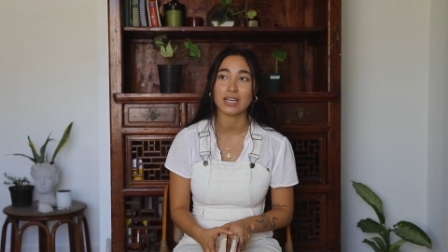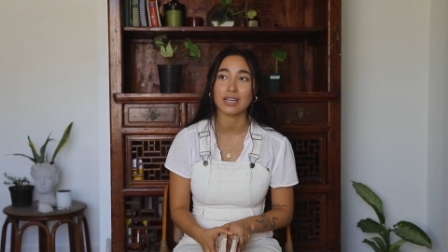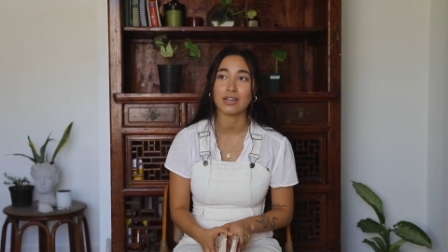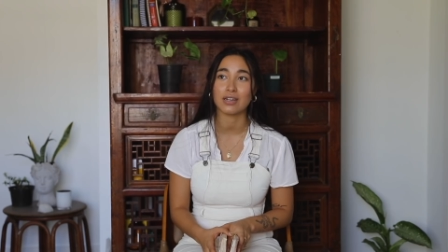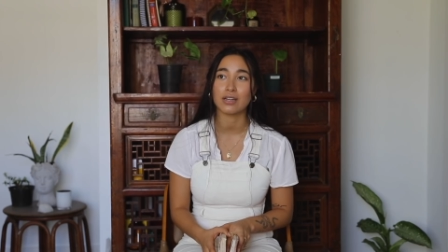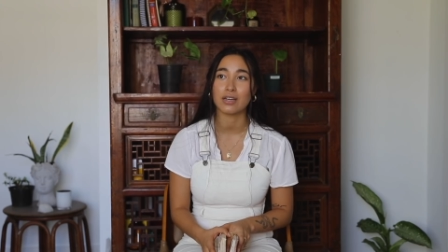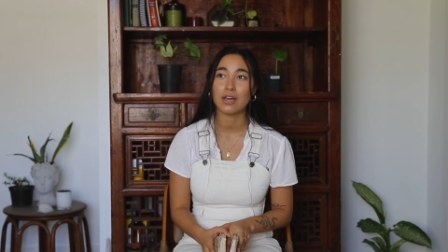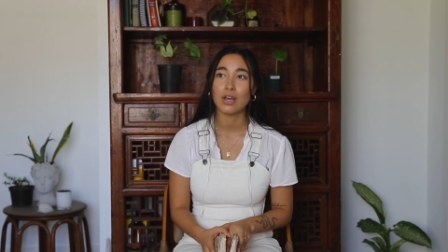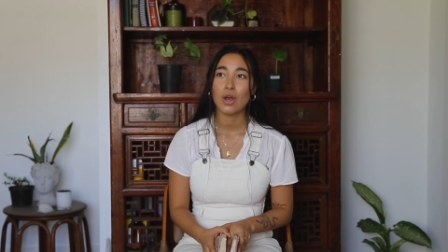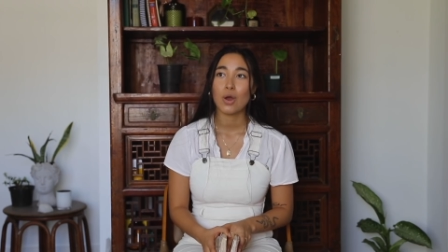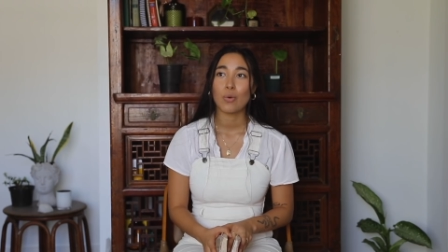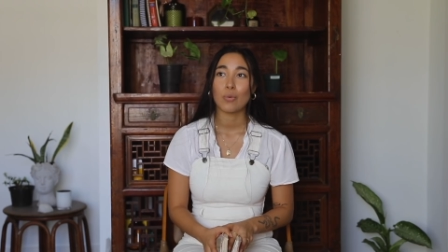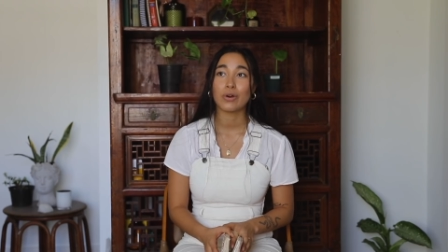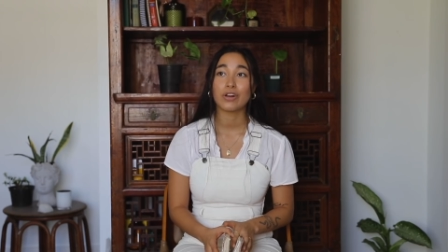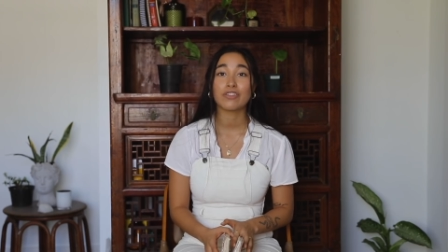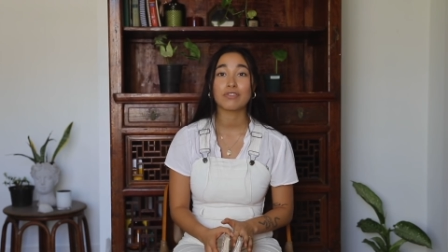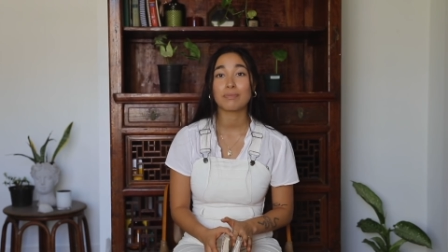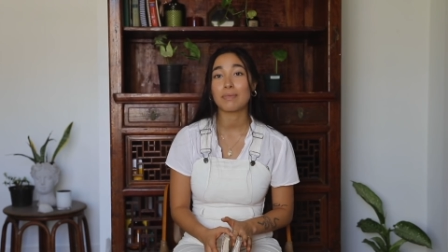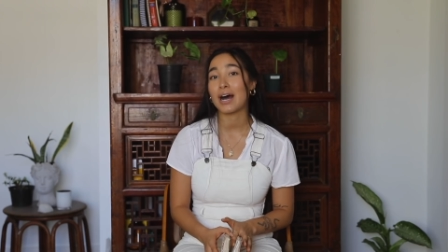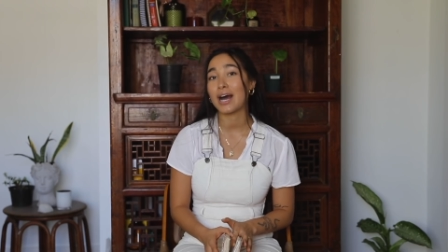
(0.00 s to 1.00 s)
And
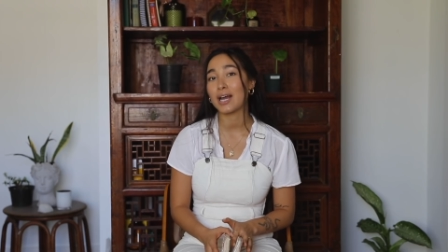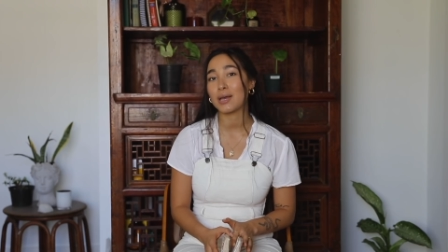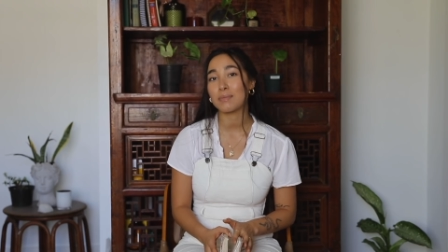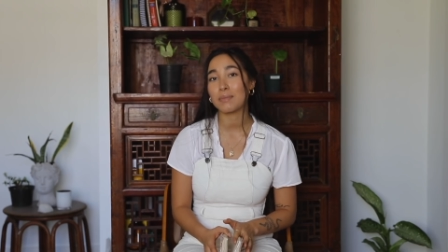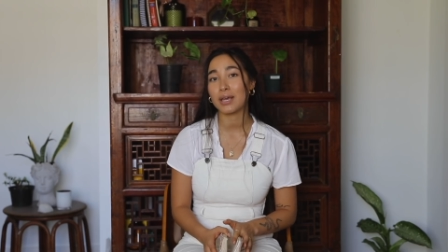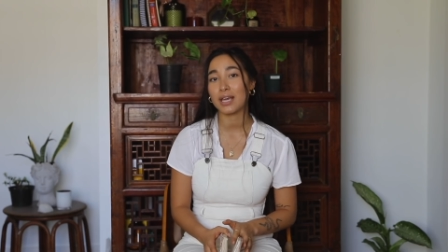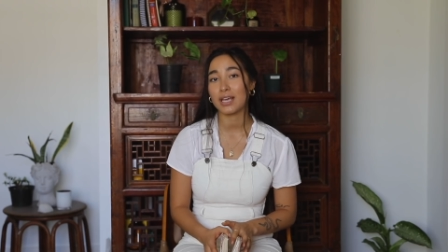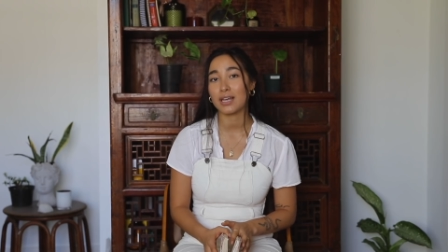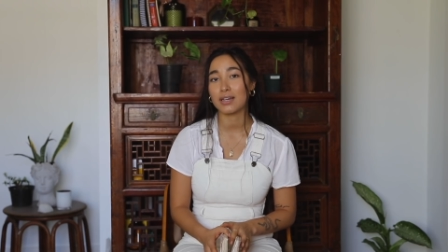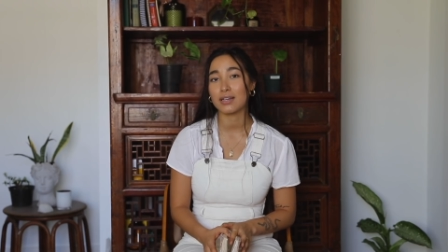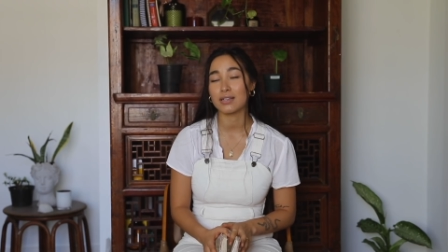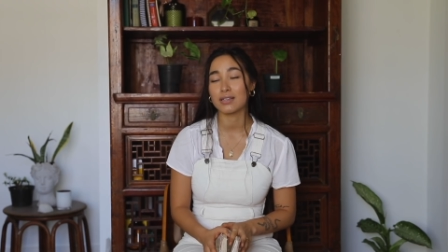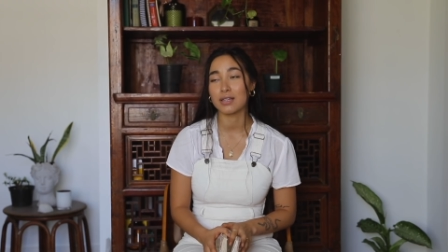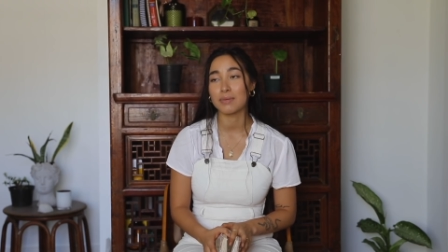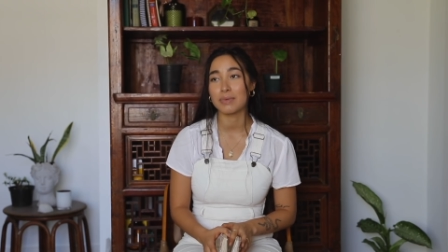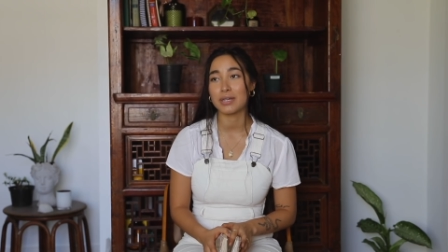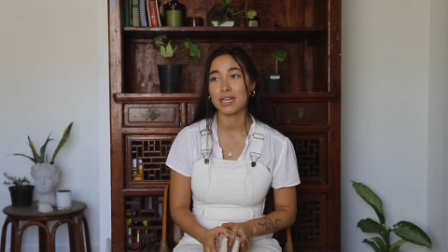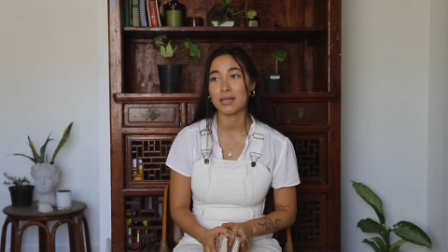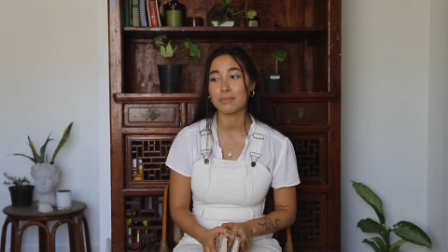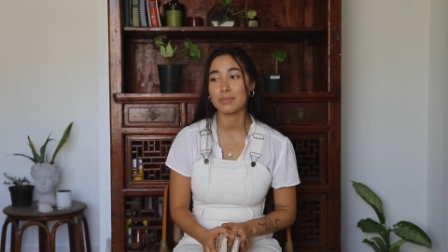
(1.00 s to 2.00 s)
one of my main
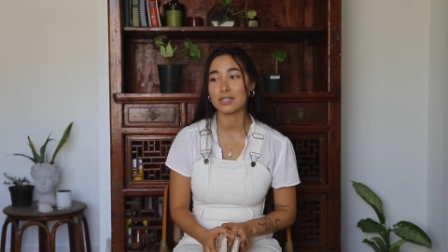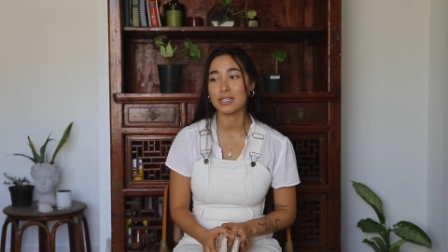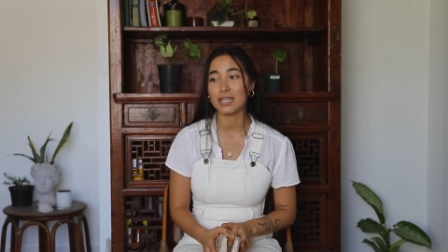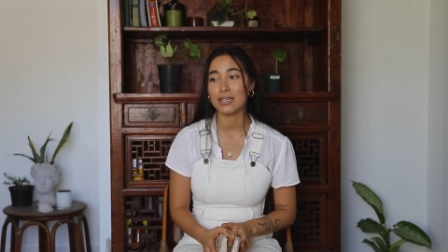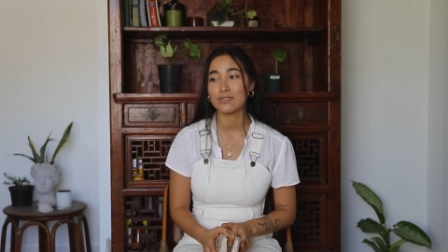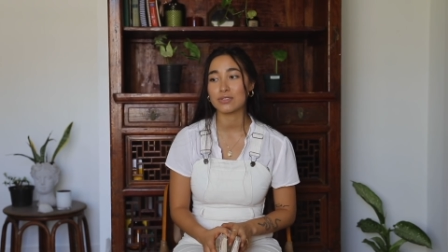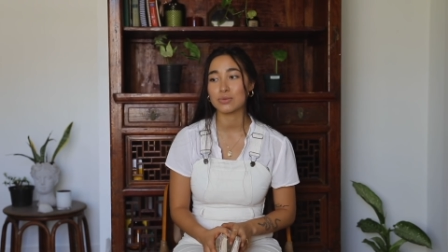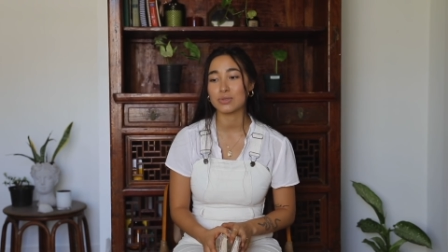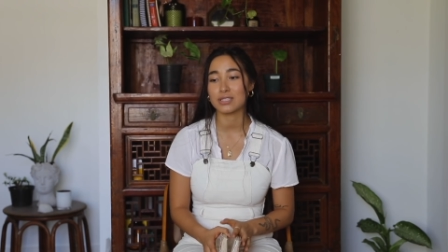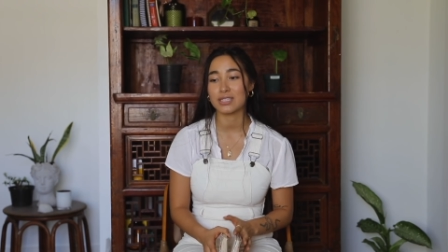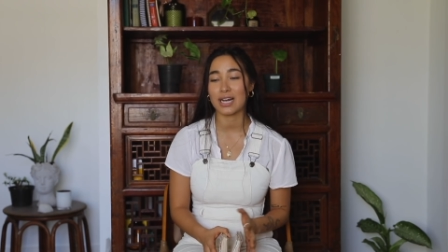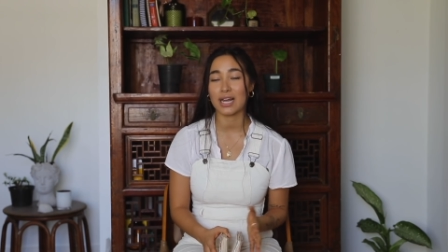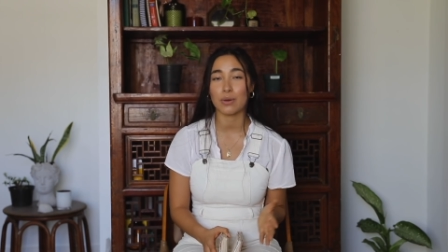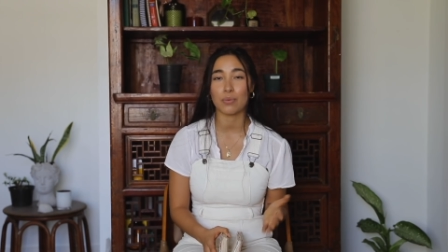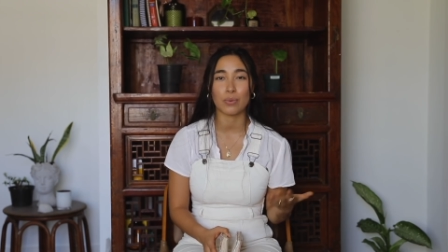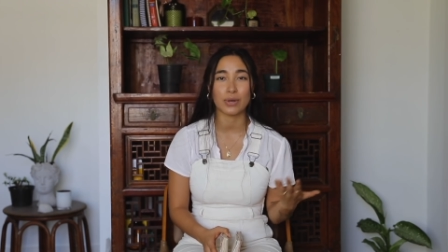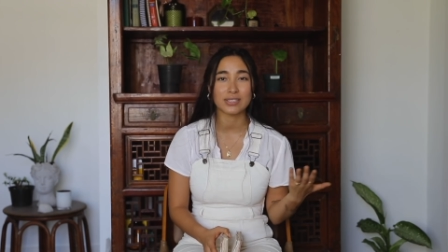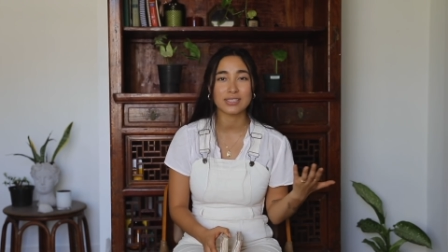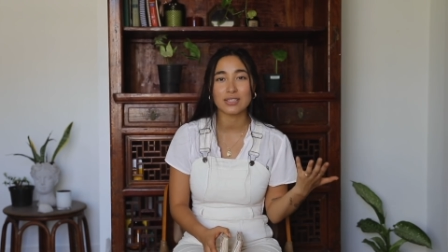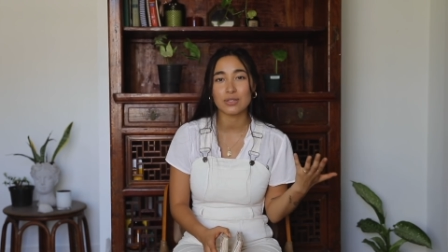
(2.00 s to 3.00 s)
limiting beliefs was that I
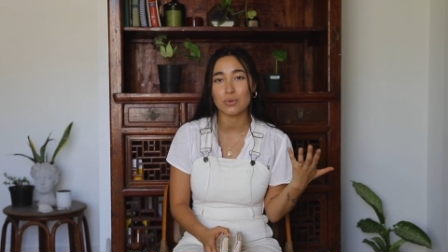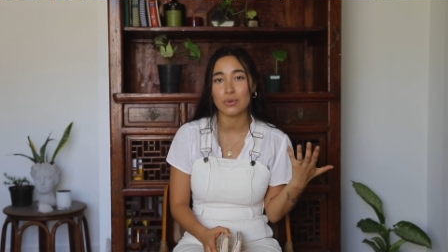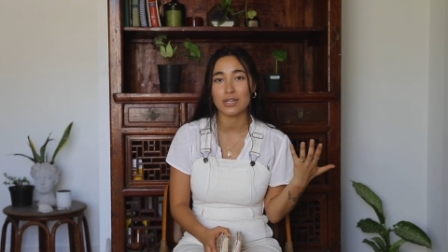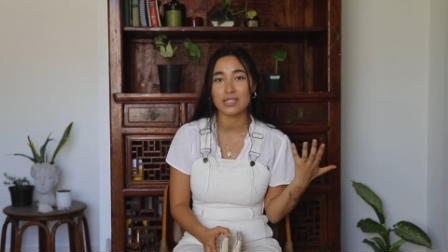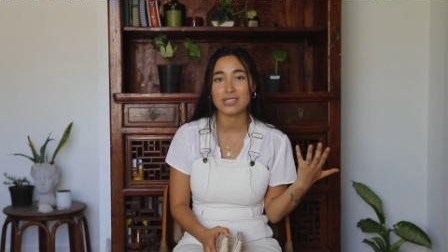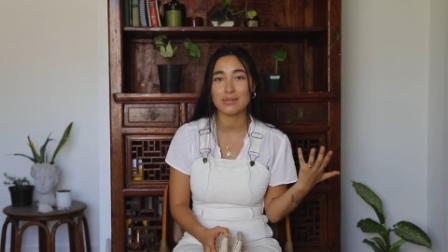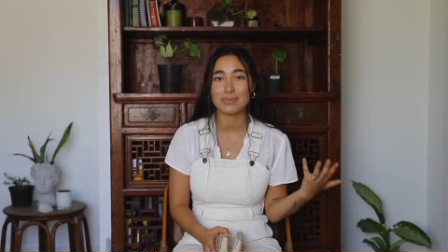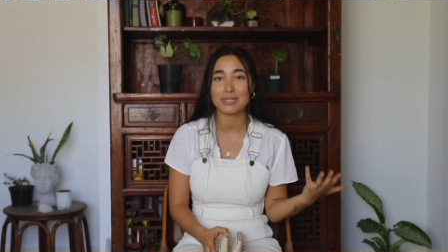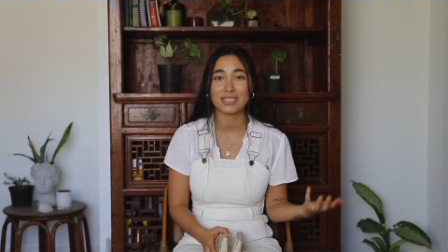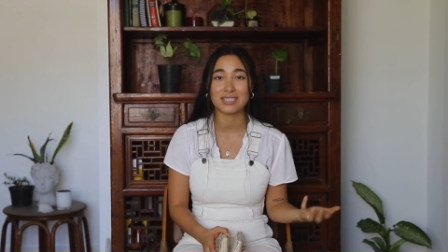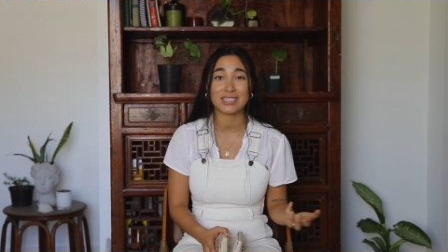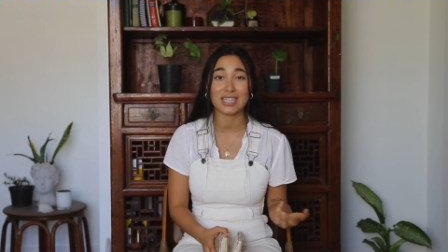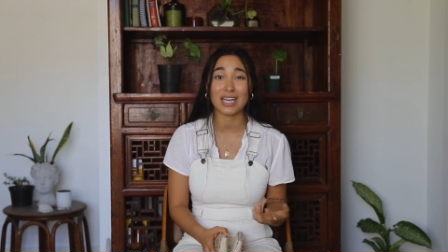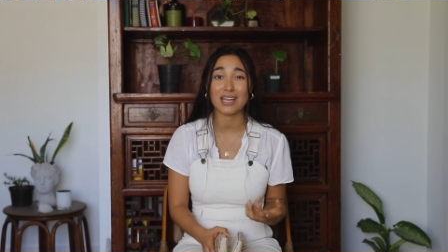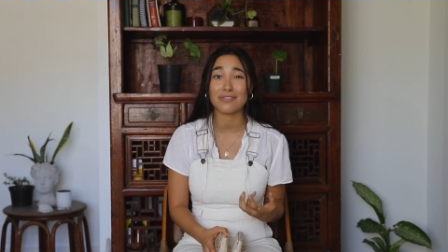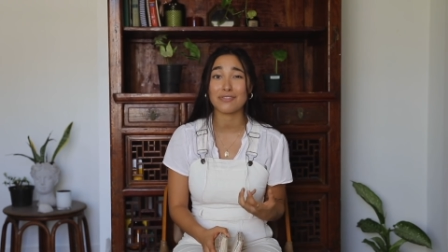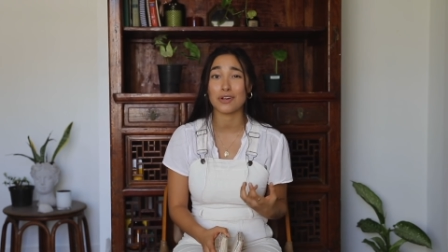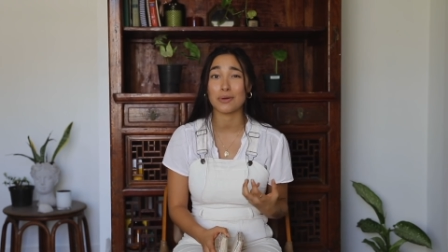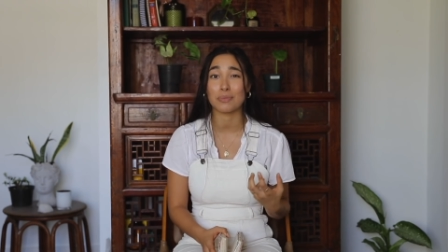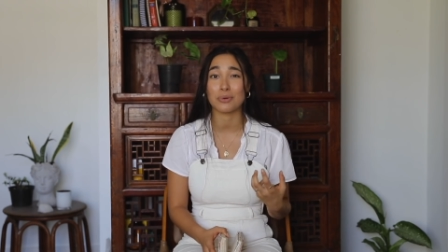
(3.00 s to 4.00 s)
wasn't going to be
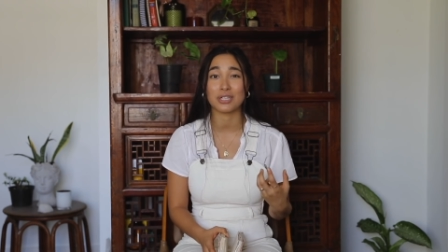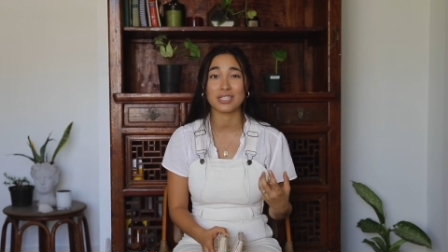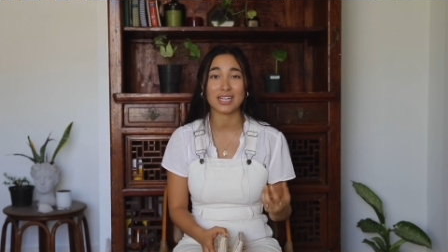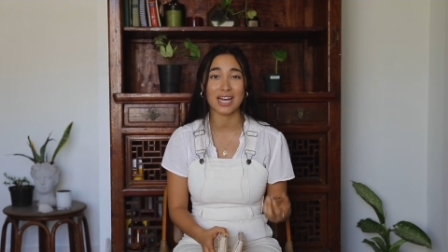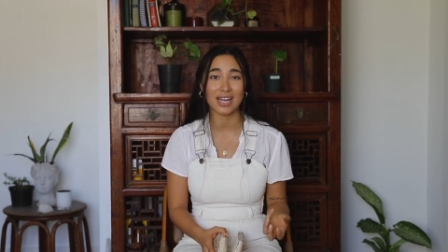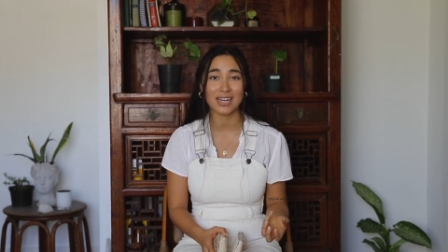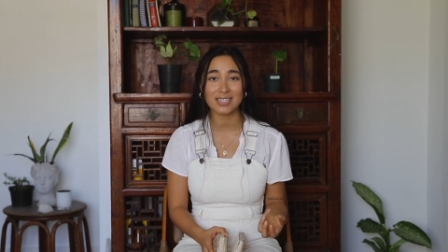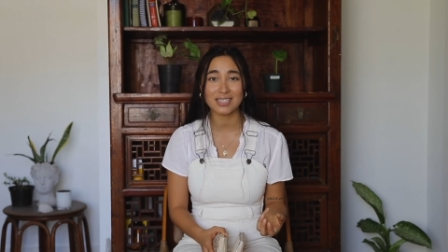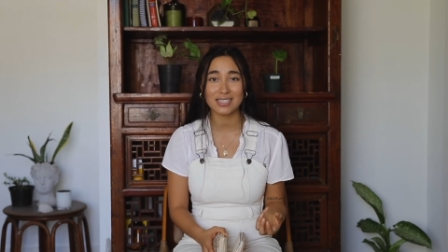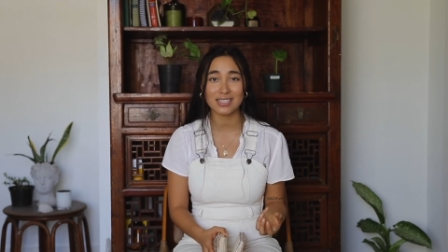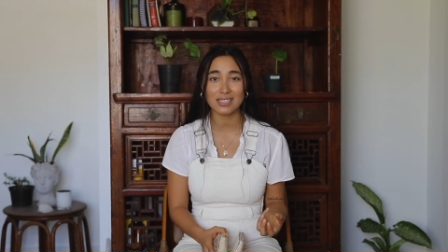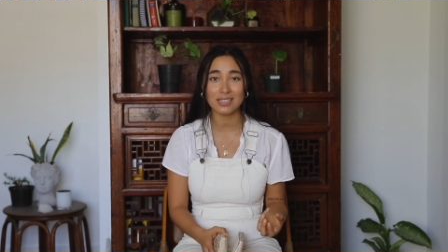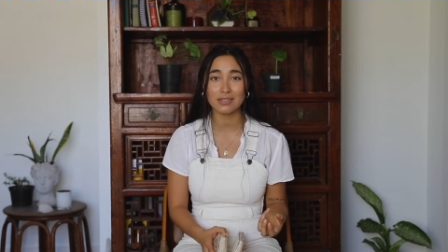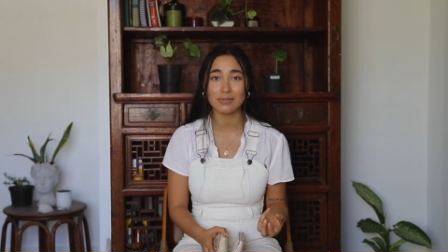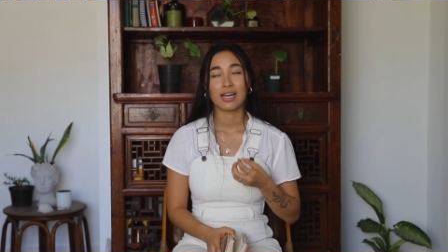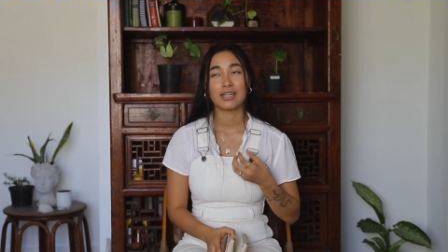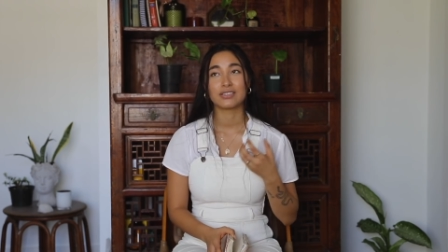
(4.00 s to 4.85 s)
safe or protected.